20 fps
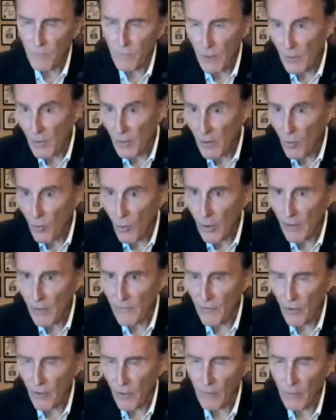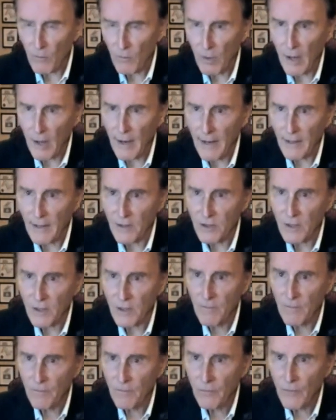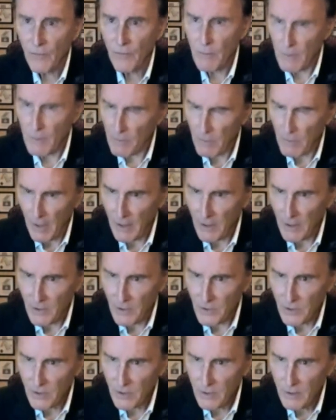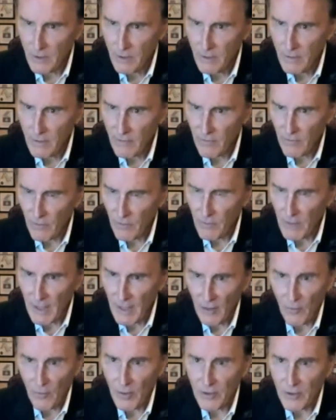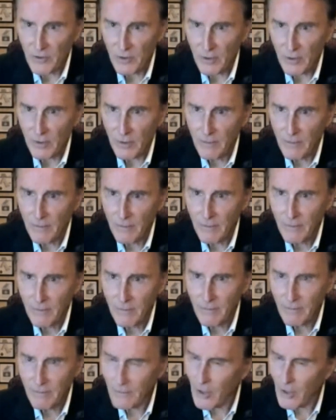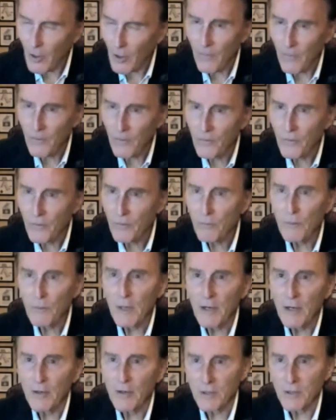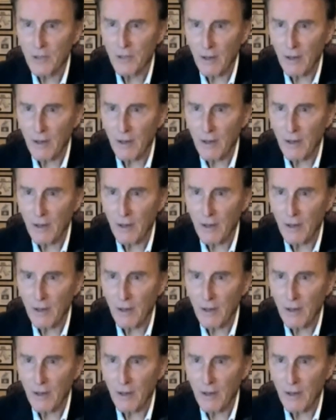be rewarded for compliance, be punished for being original. No, be yourself.